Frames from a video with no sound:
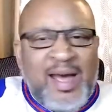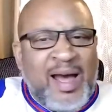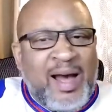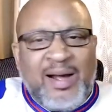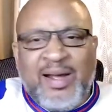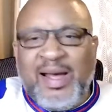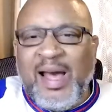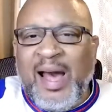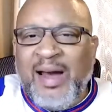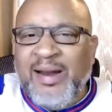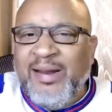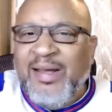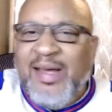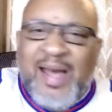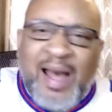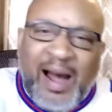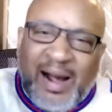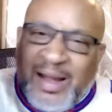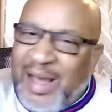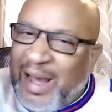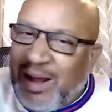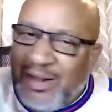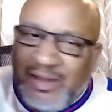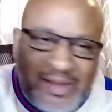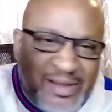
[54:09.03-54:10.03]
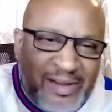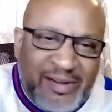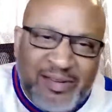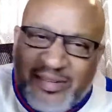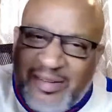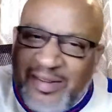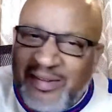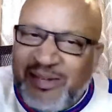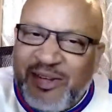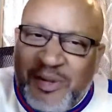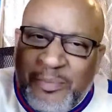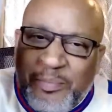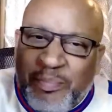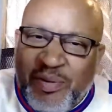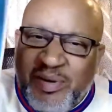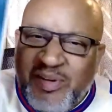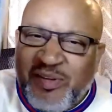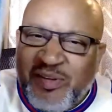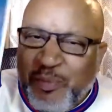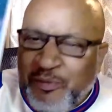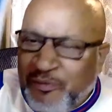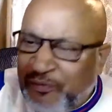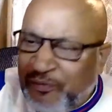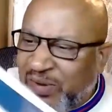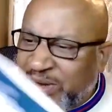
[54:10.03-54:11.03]
I got the assistant
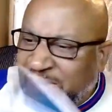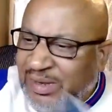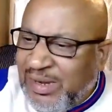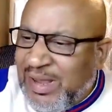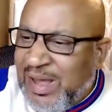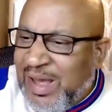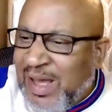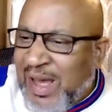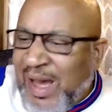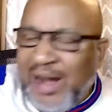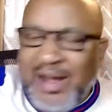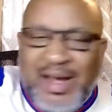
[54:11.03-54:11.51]
principal 50.